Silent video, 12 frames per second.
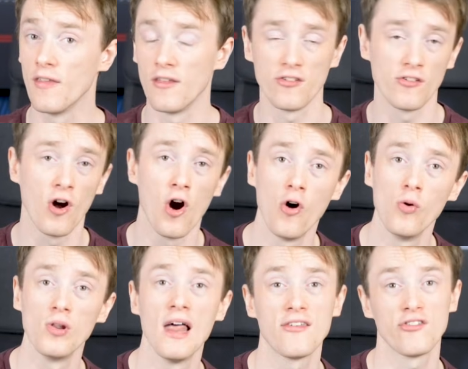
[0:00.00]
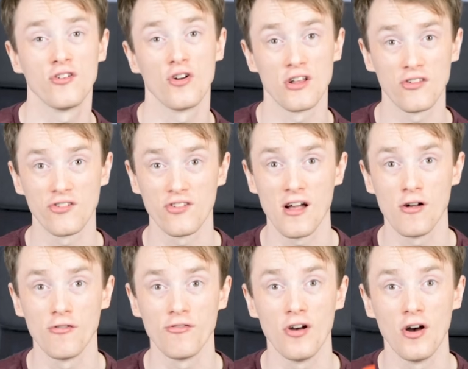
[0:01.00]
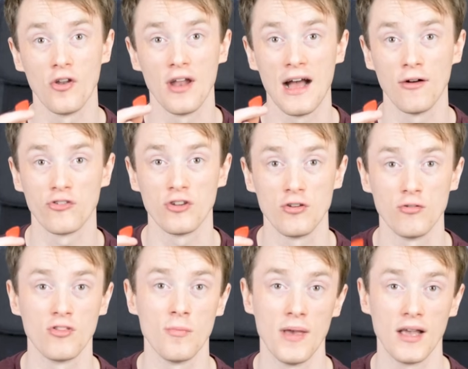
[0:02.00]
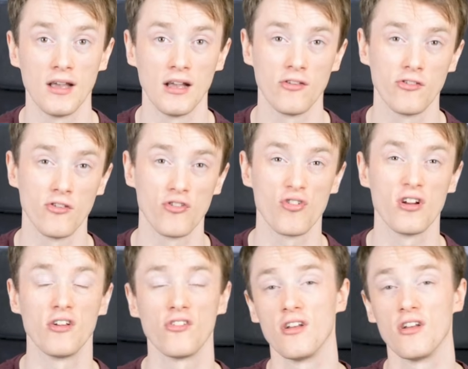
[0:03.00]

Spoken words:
This is a whole lesson on itself on how to use the pick against the strings.